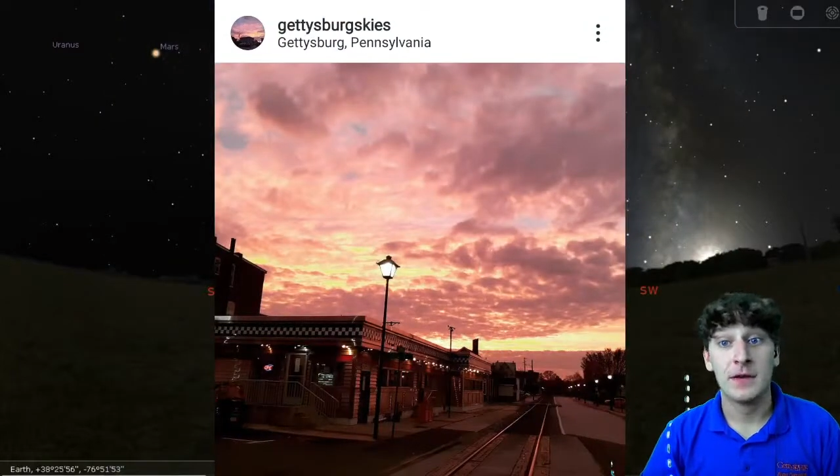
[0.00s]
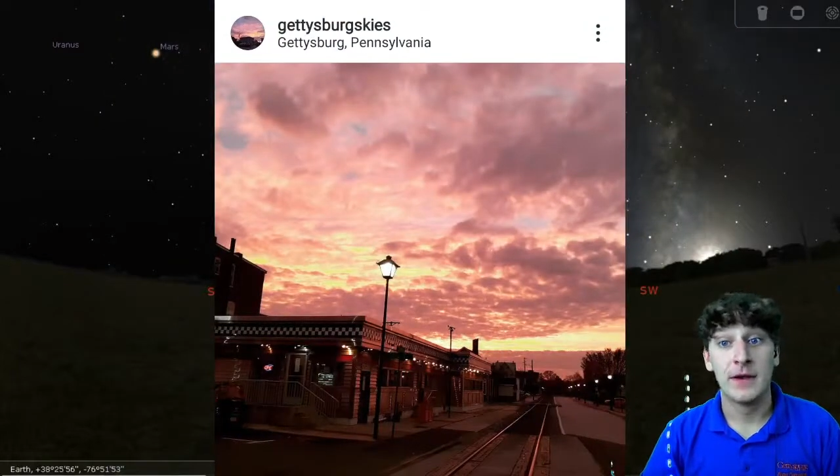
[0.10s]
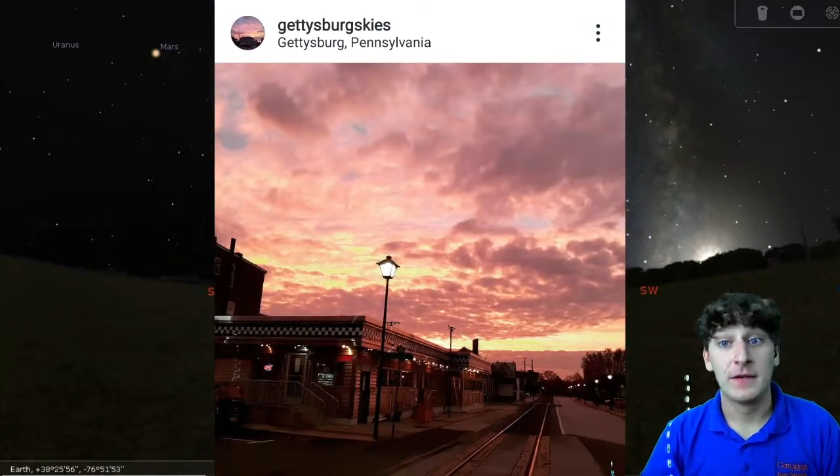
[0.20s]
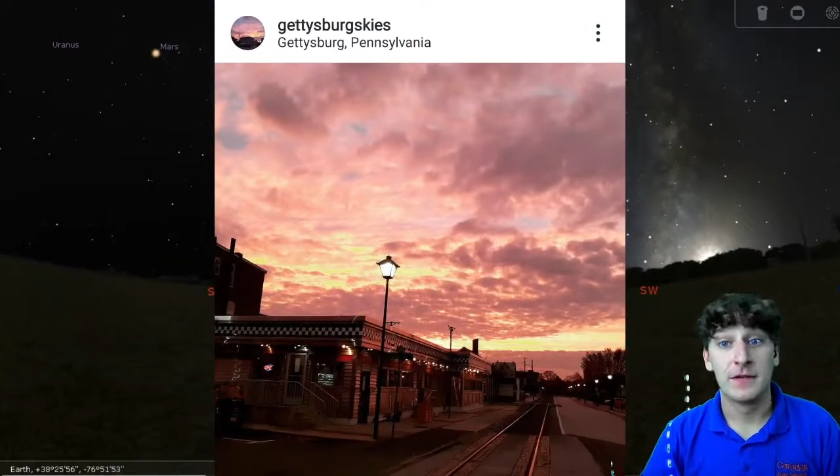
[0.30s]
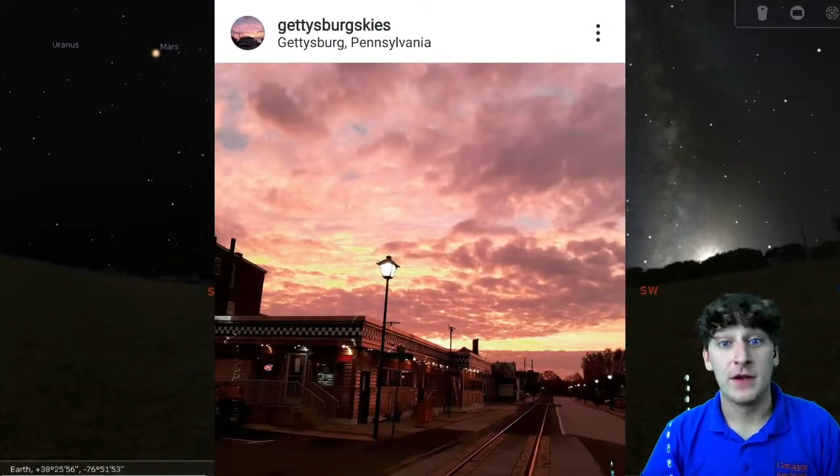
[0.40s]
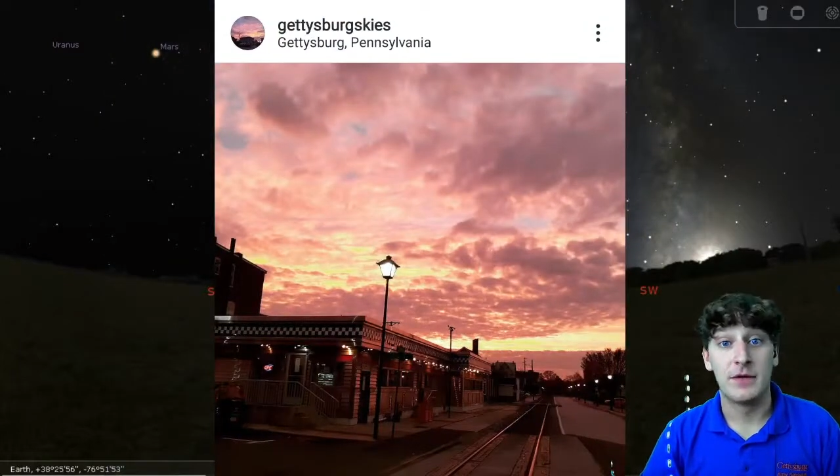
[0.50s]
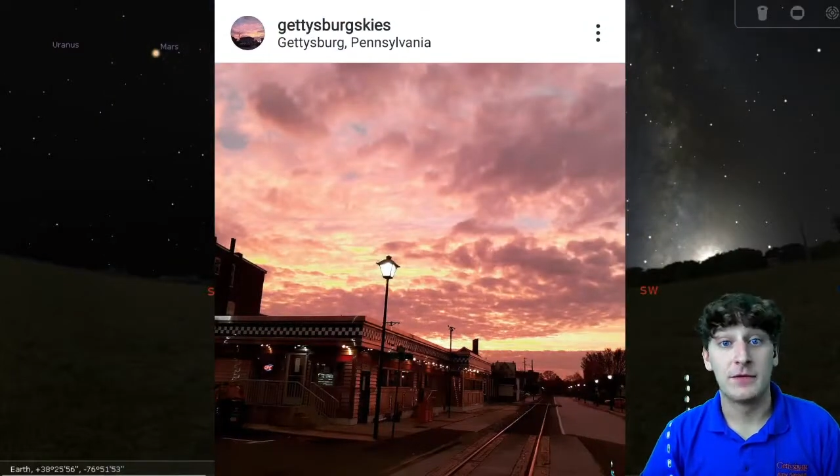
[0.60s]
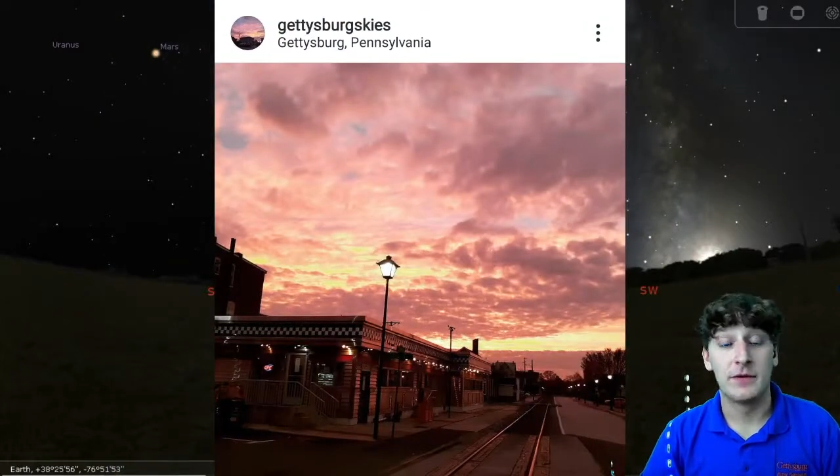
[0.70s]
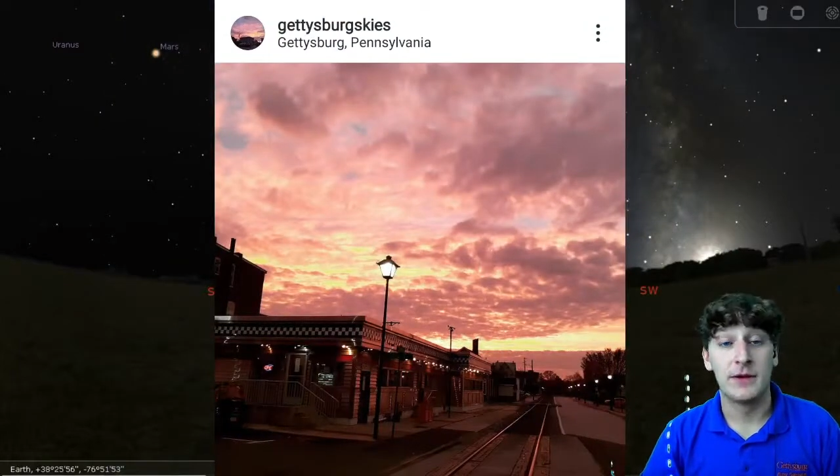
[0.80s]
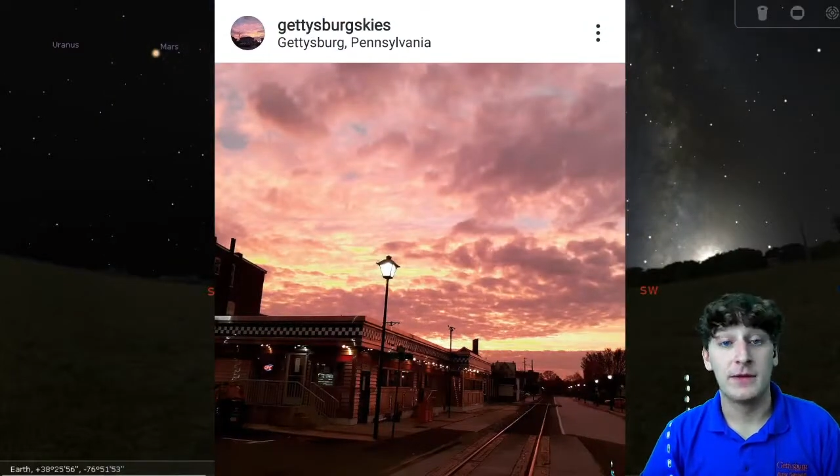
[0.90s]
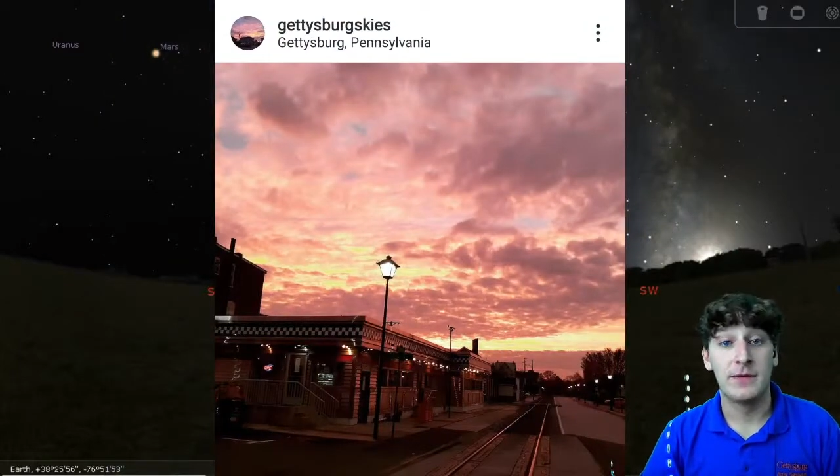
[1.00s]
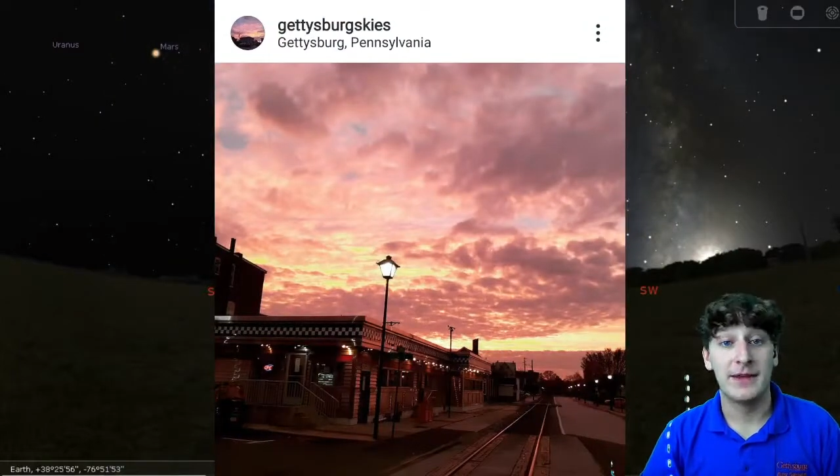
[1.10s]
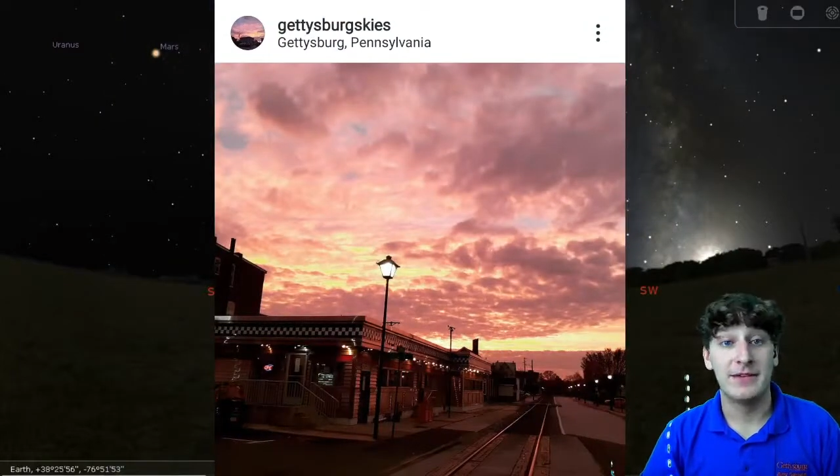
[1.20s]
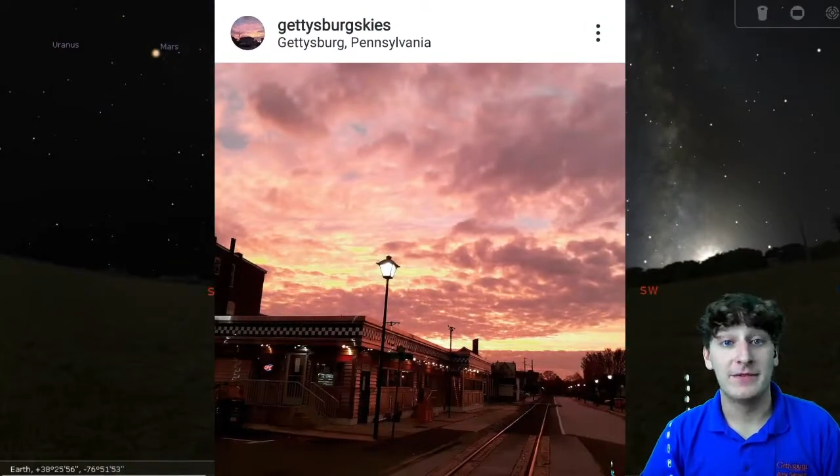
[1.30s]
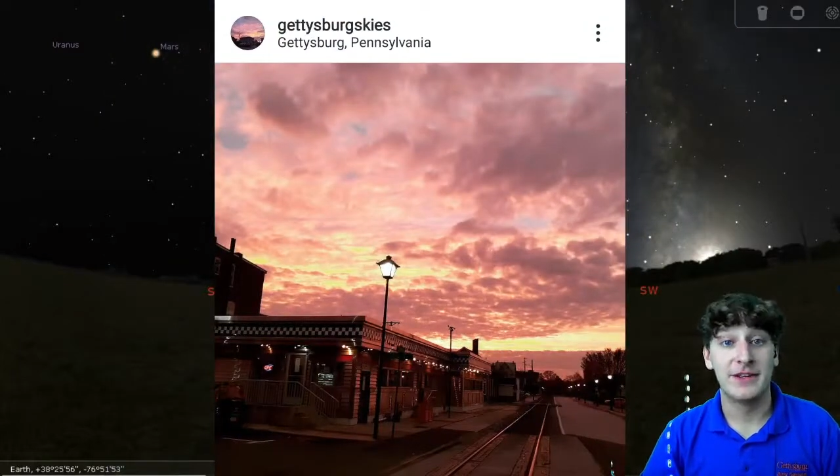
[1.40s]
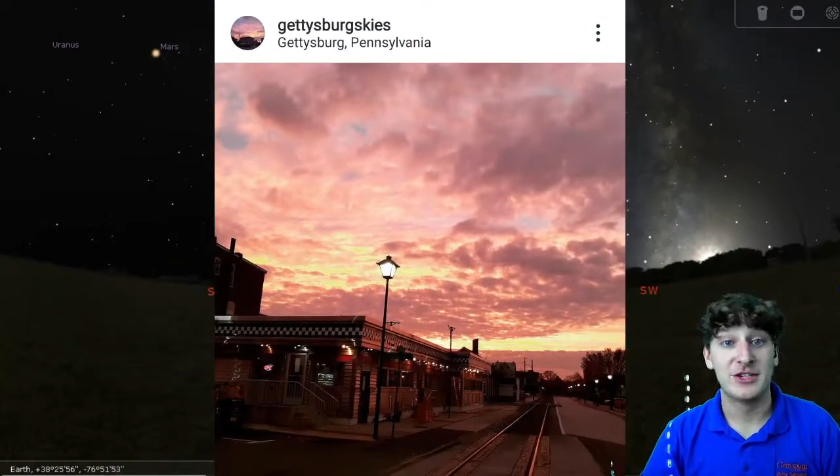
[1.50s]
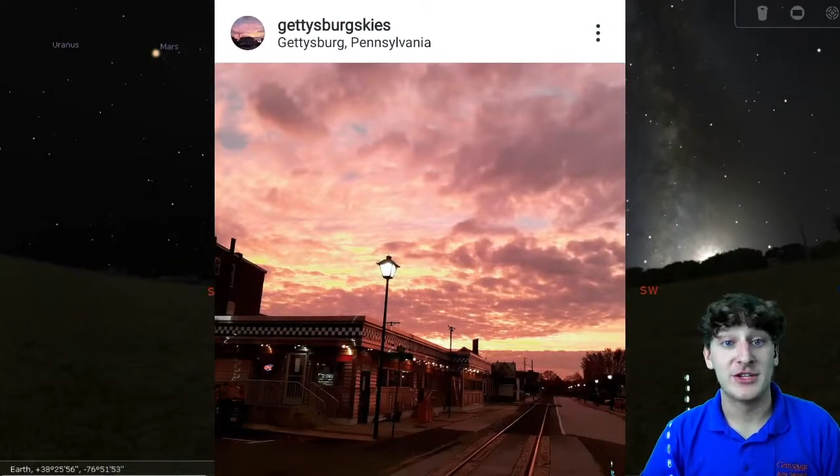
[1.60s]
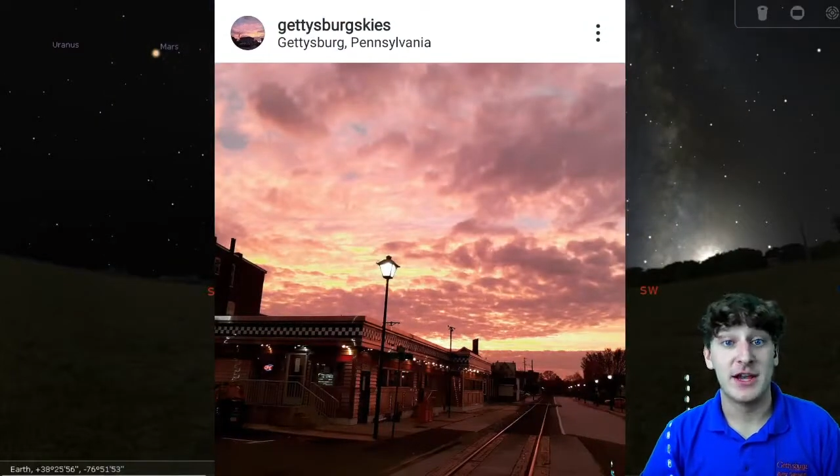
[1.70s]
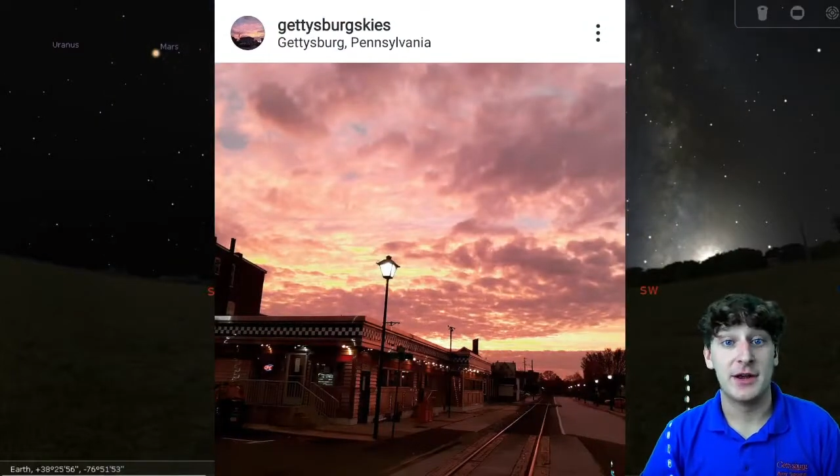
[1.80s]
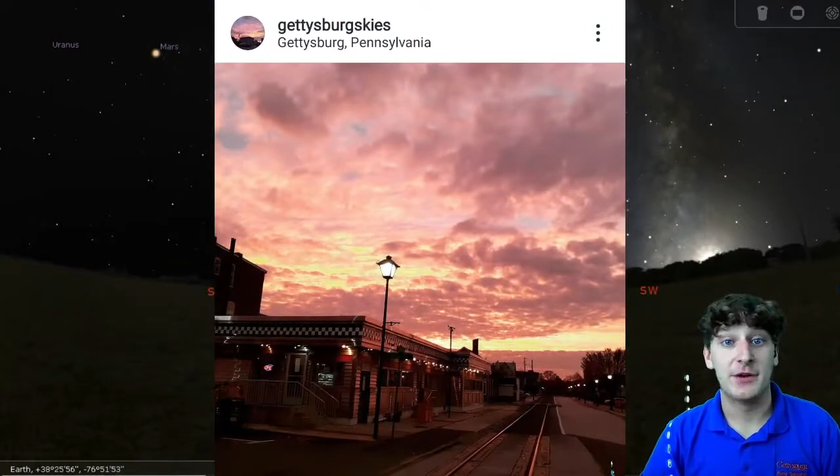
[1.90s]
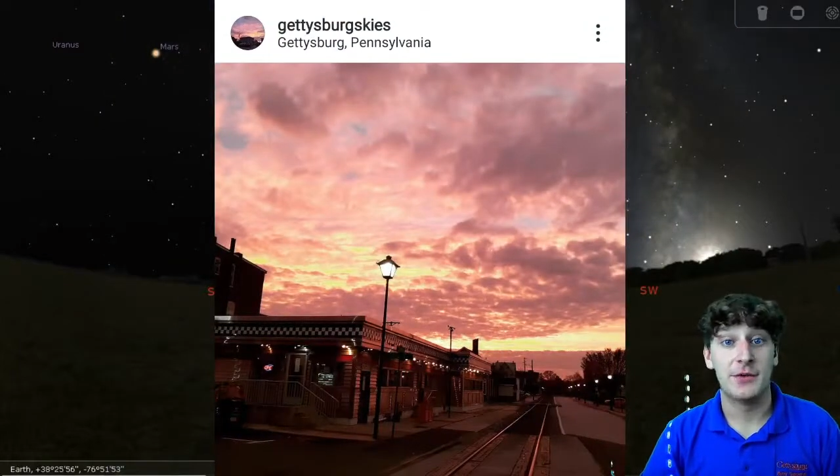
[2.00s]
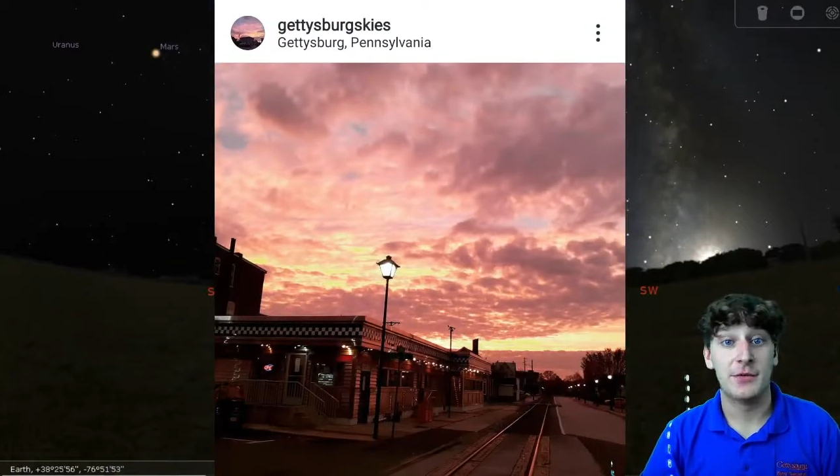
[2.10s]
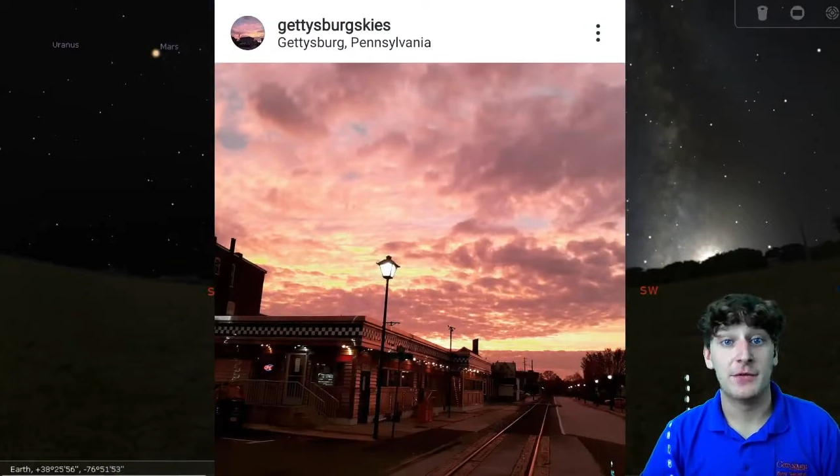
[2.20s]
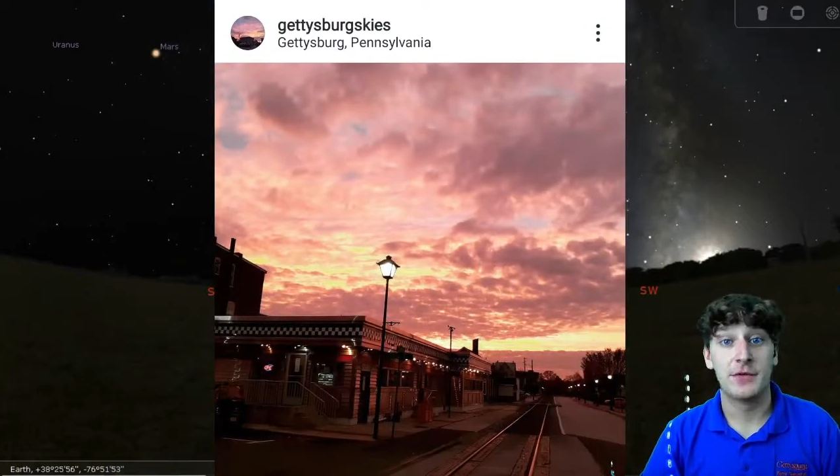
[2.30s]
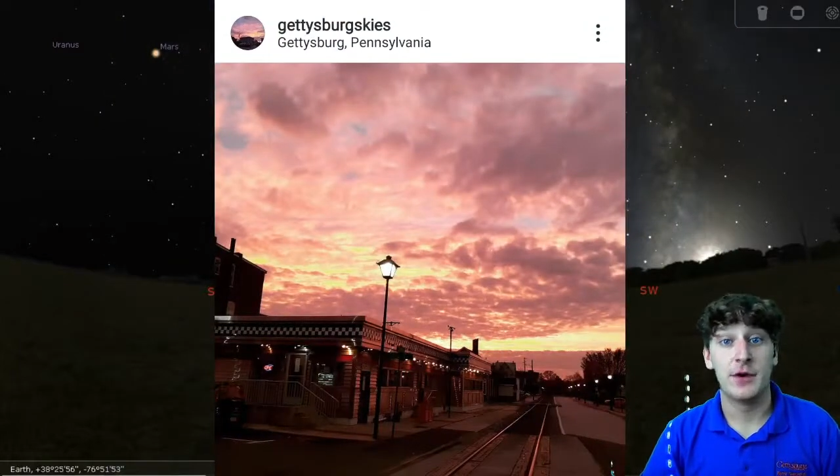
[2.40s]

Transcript: as softly the evening shadows